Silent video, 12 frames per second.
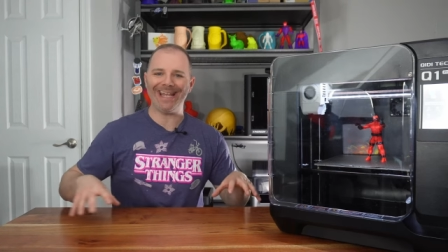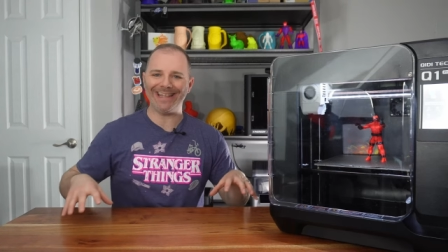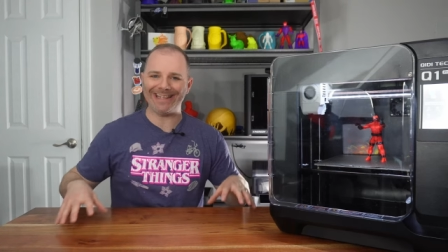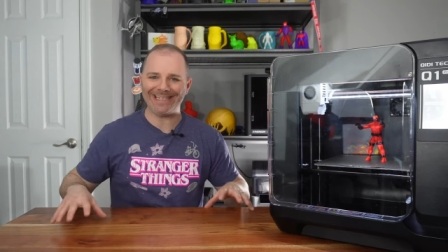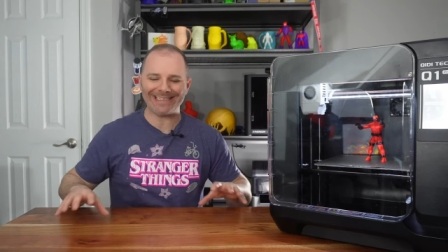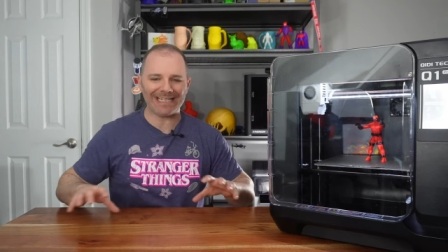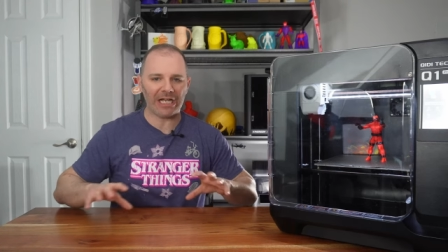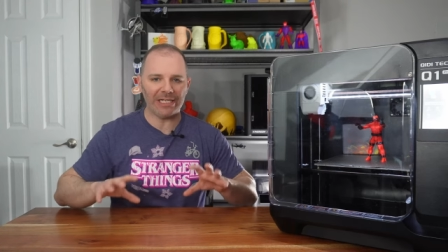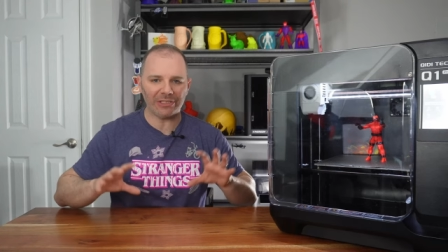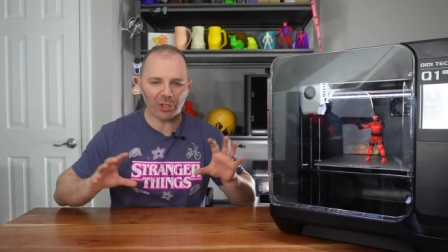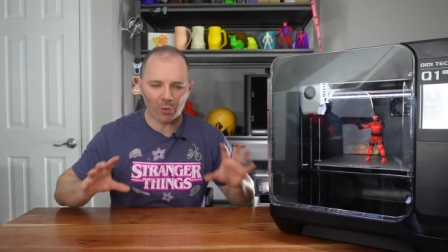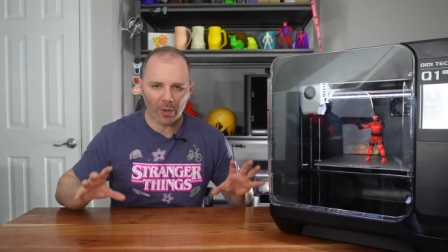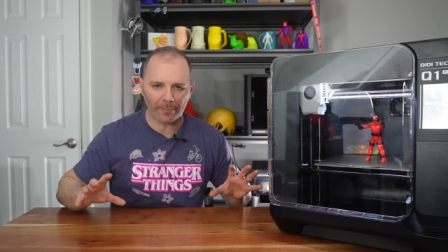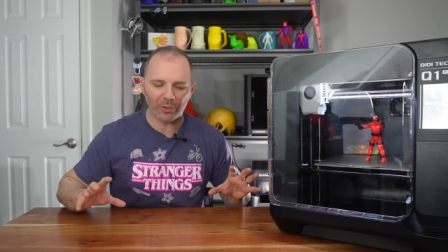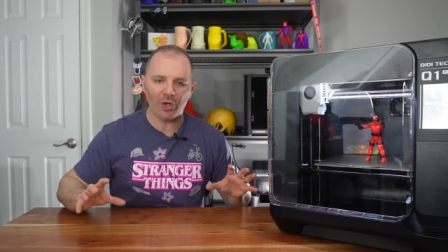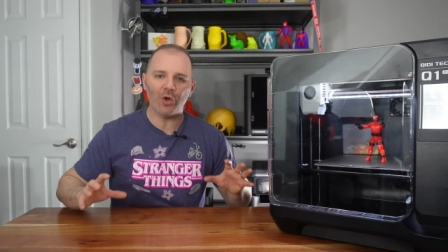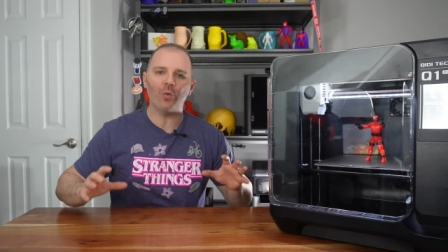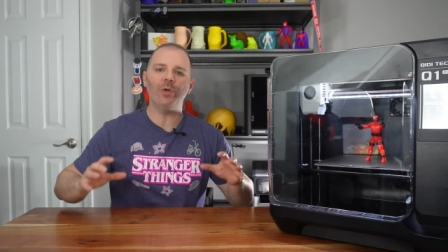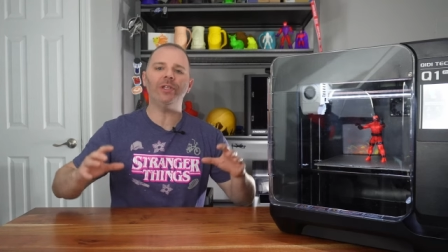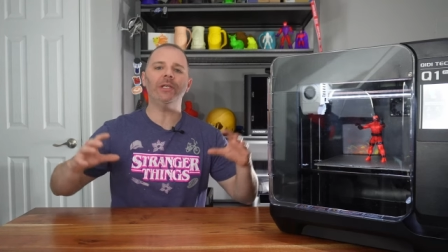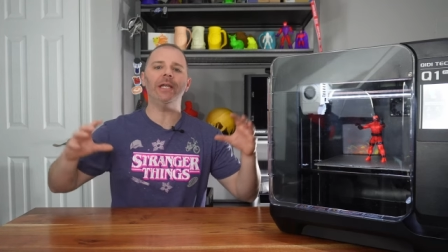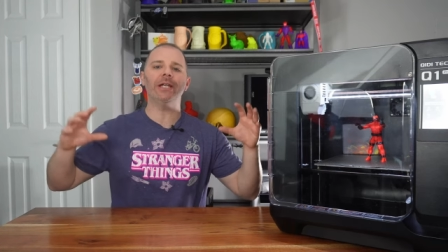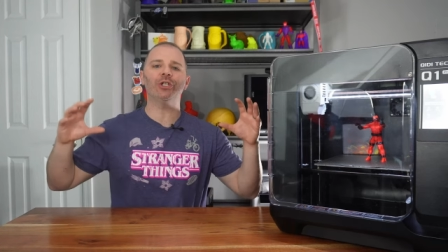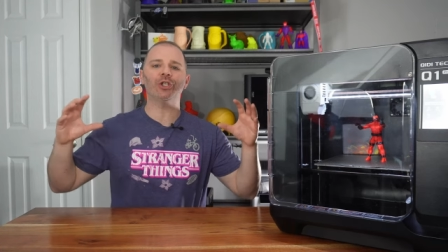And this is equipped with
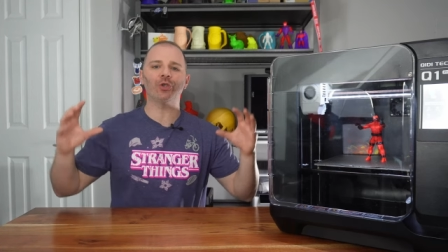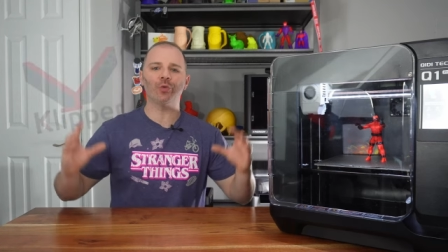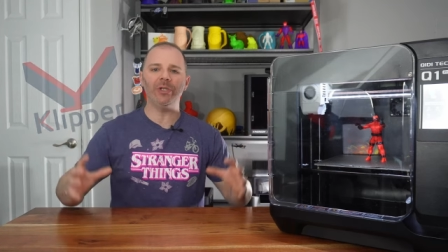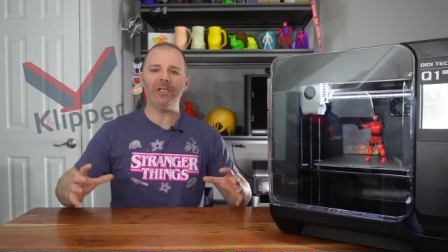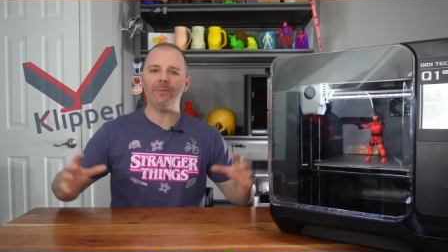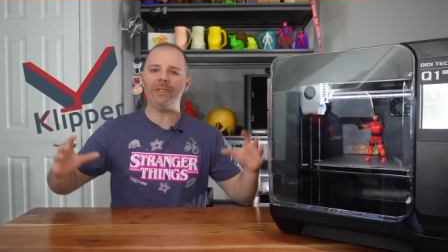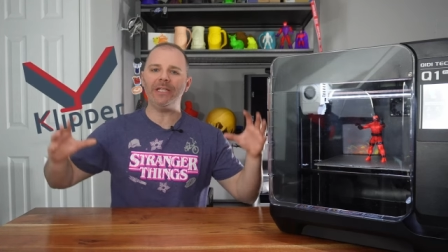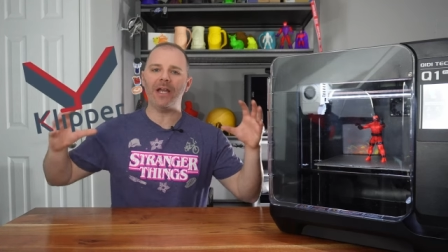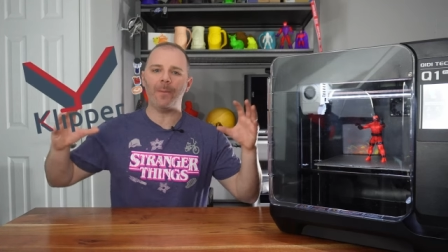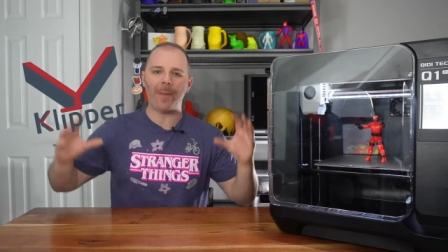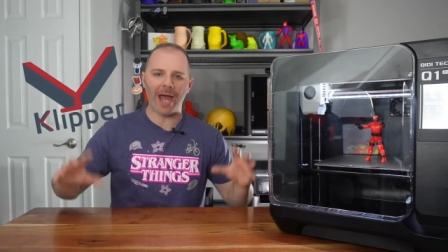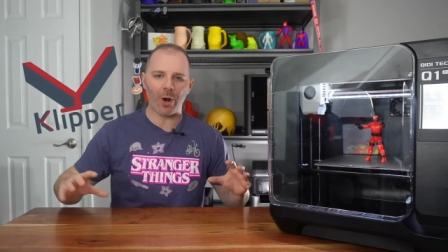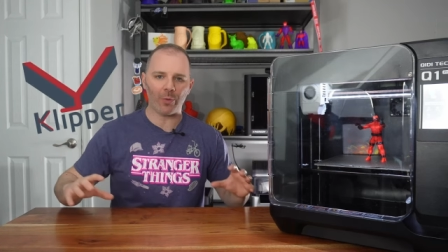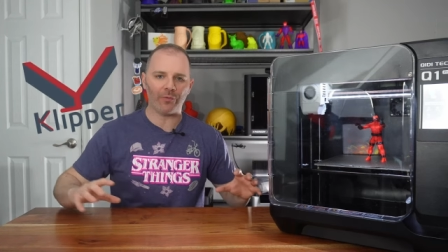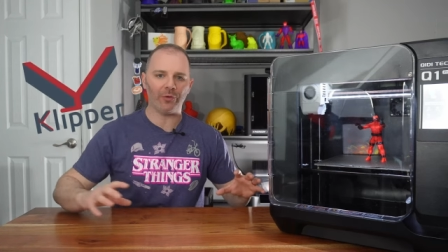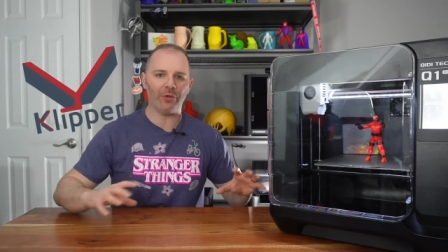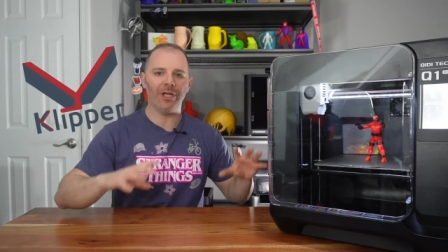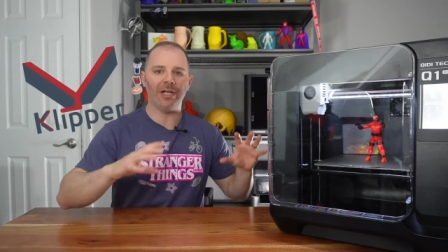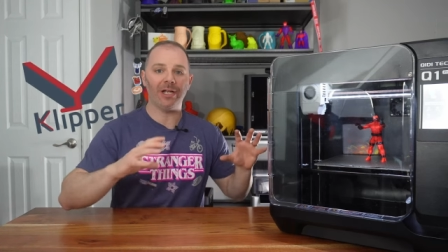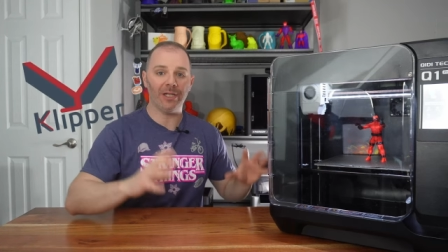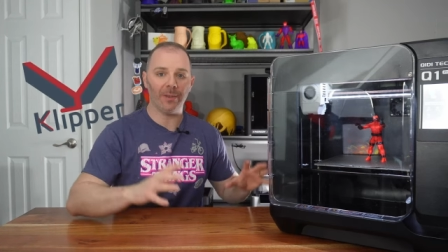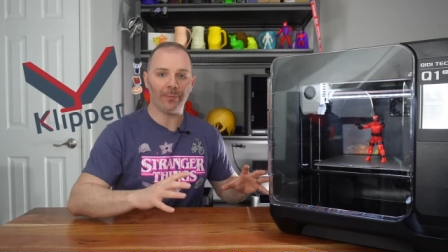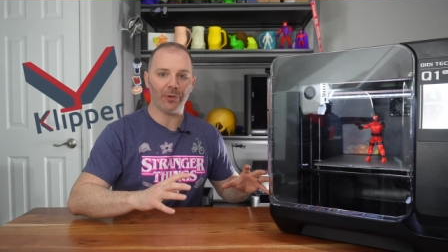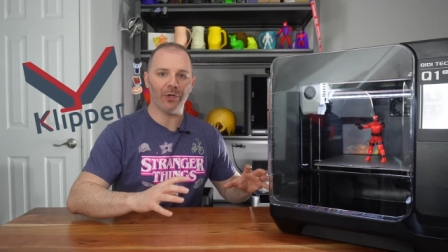the extremely powerful
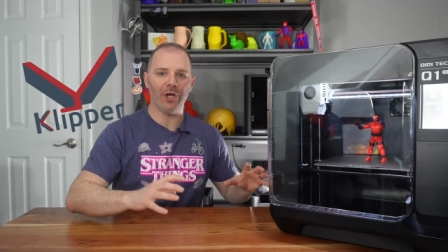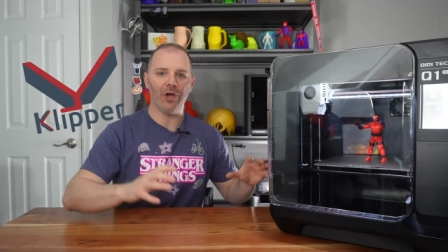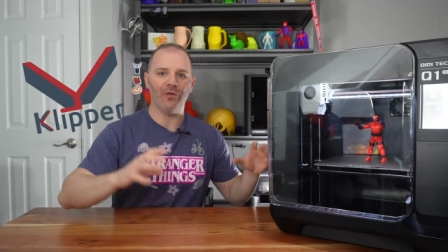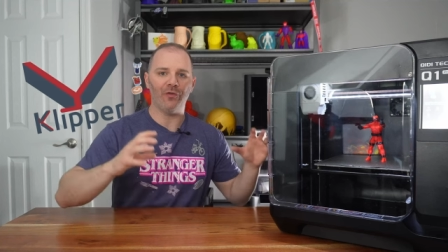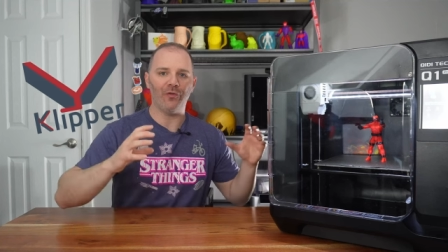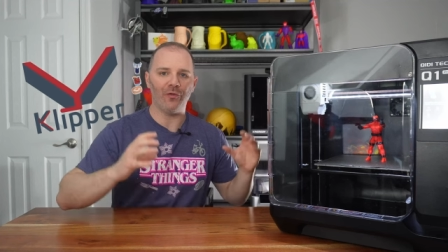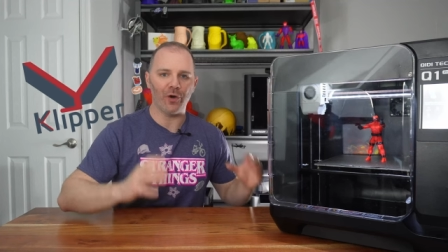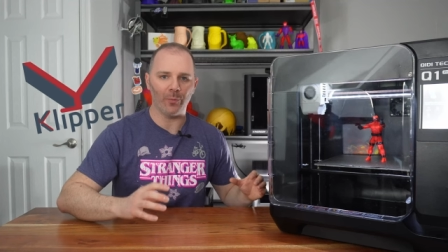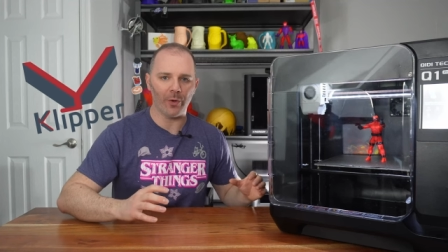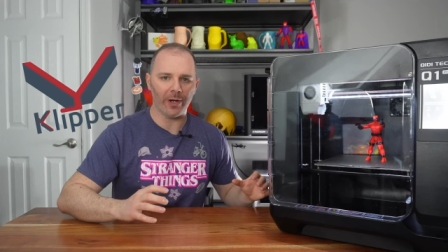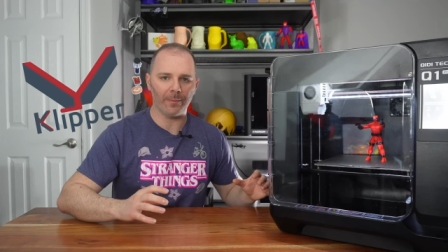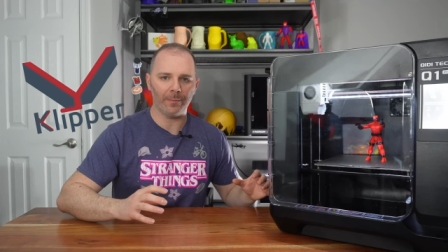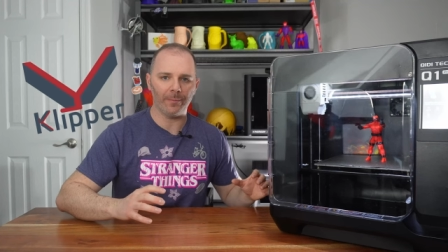Klipper firmware.